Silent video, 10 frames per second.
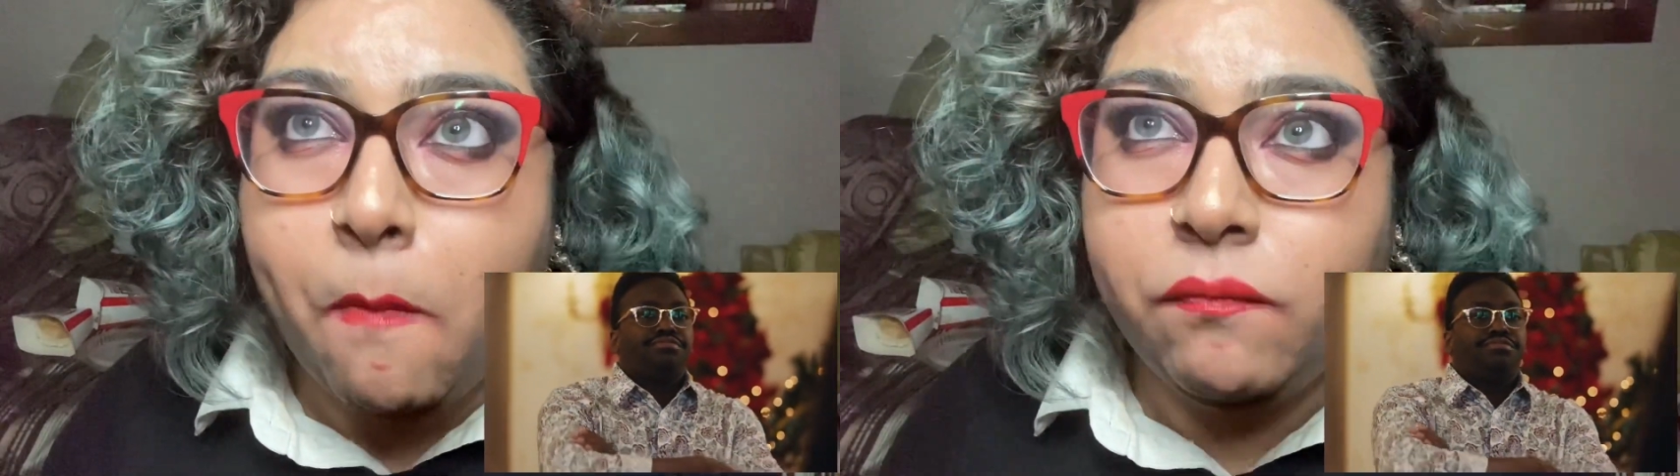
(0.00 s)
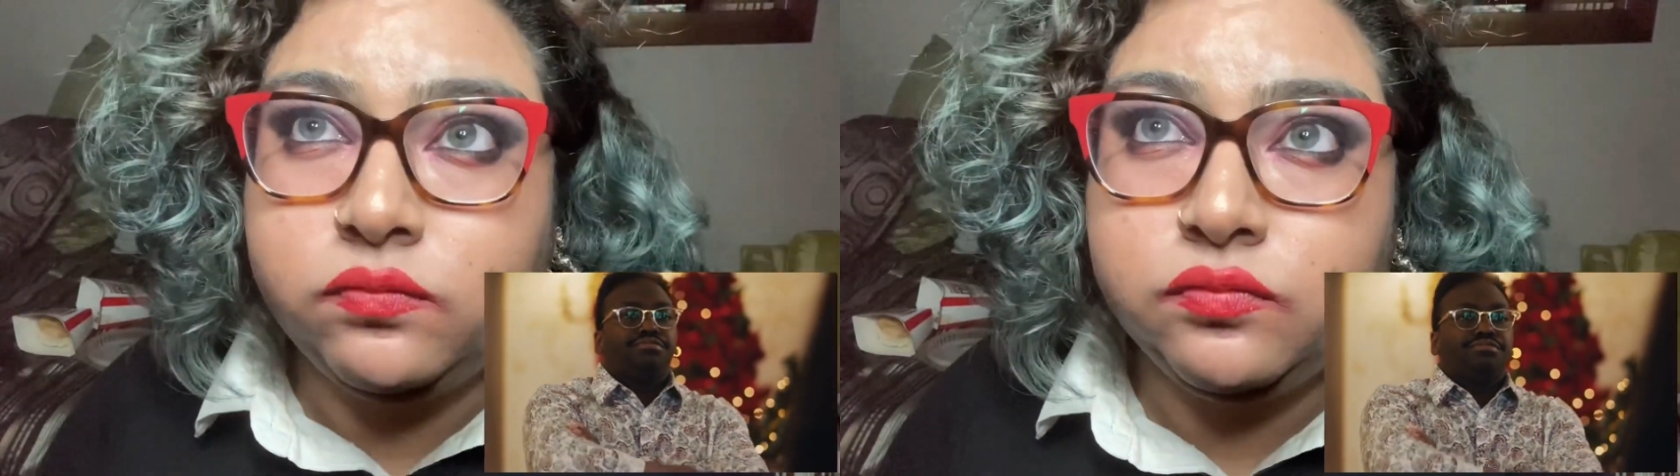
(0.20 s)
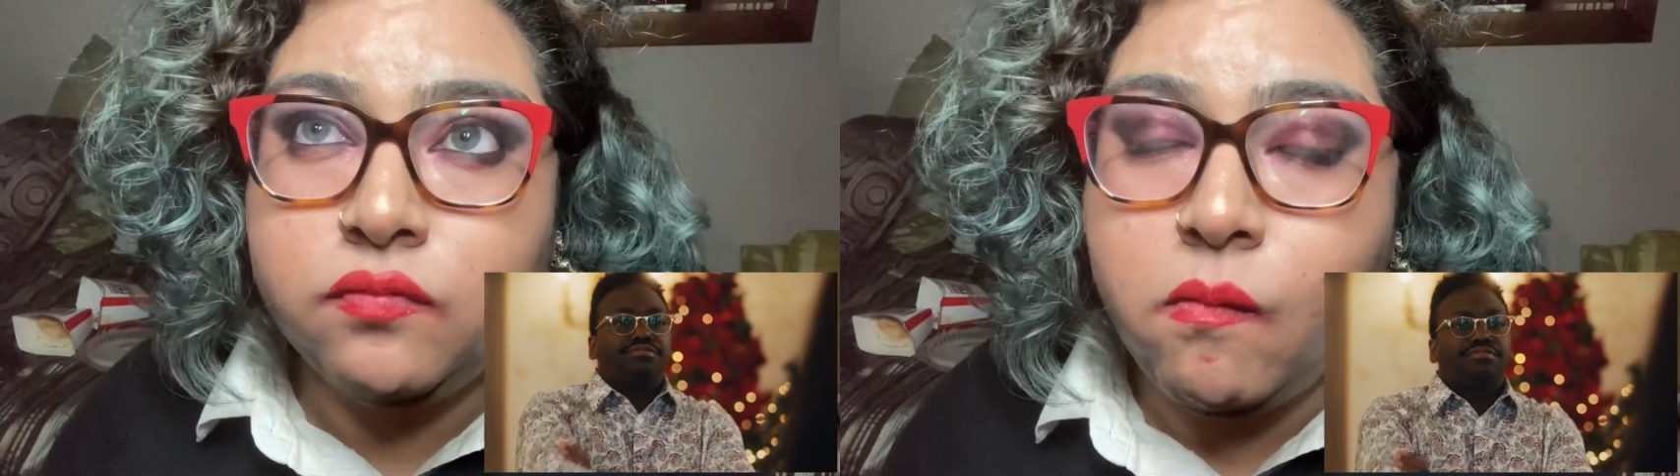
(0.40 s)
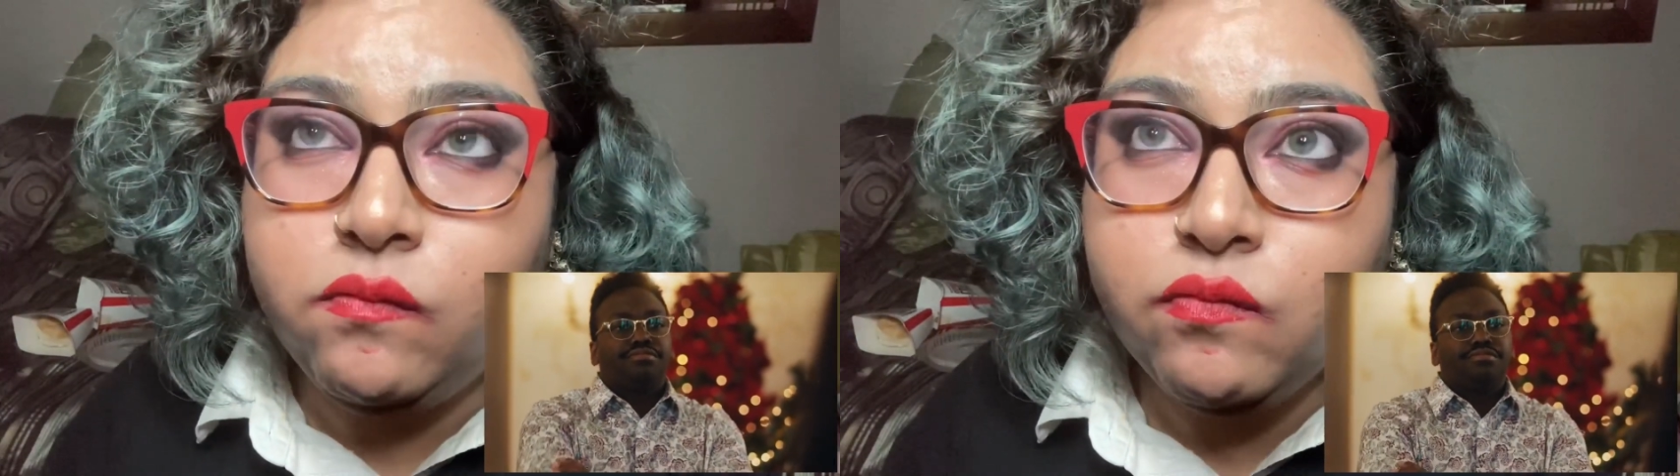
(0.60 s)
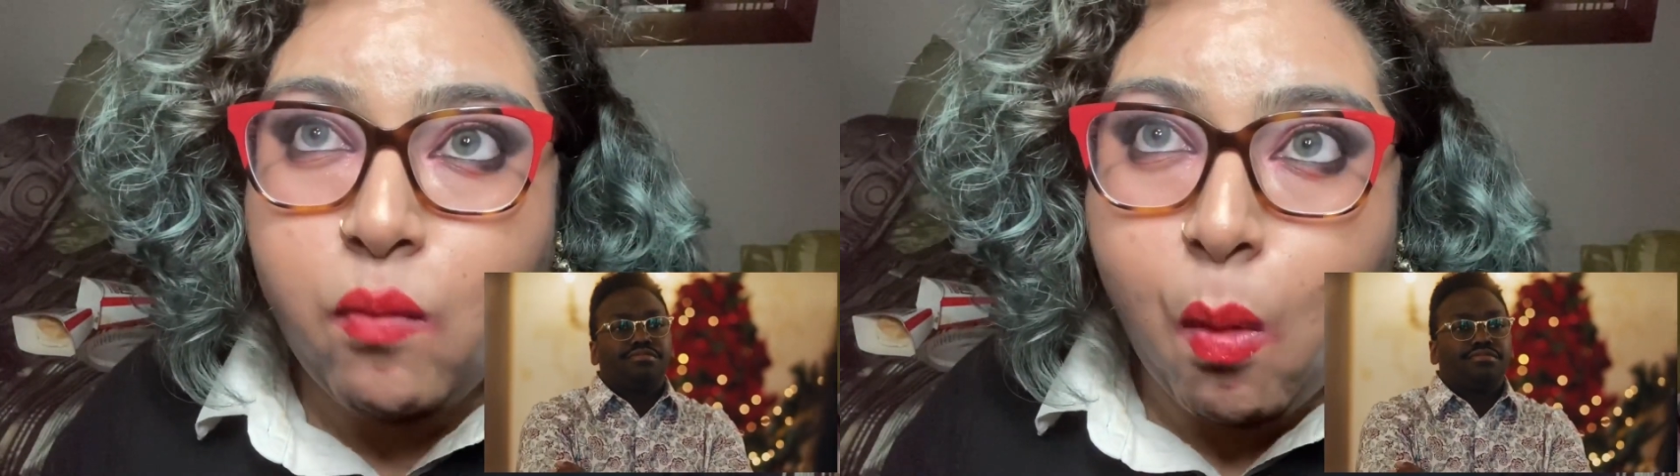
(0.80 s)
Seems she
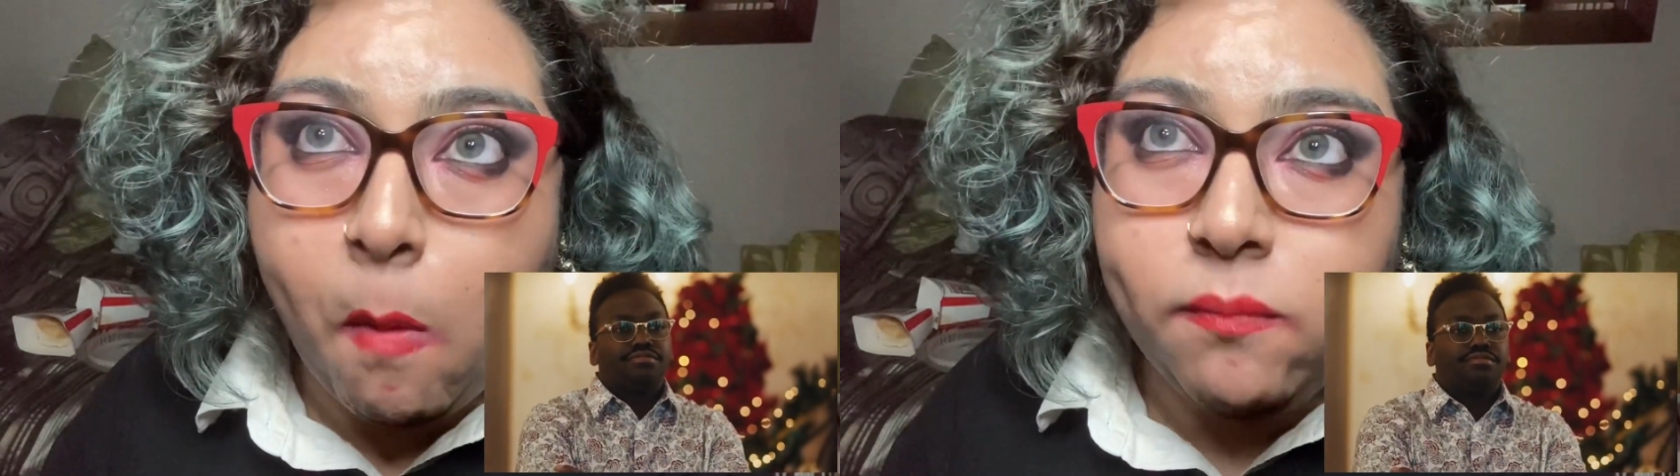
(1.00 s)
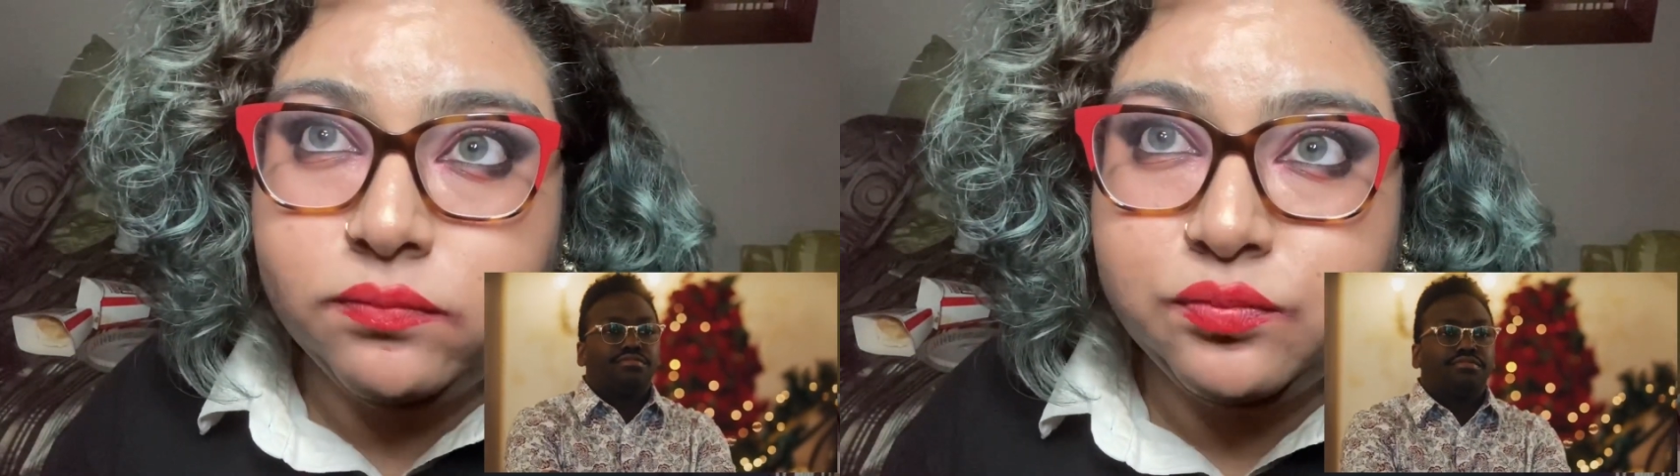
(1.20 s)
lost hers.